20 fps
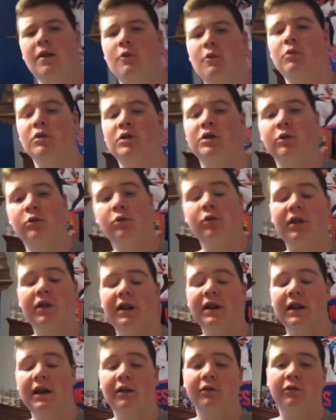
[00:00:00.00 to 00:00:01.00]
which is really
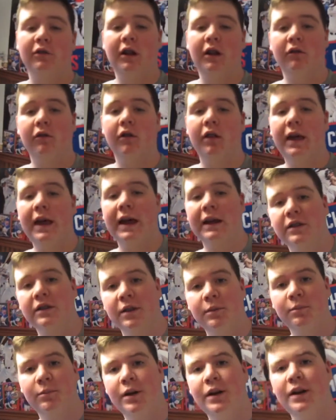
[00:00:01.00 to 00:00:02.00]
nice, really
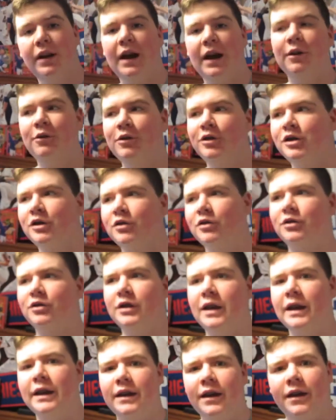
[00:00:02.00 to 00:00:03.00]
relaxing, but I wish it was
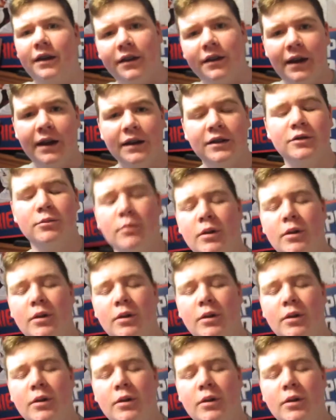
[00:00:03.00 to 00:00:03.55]
like next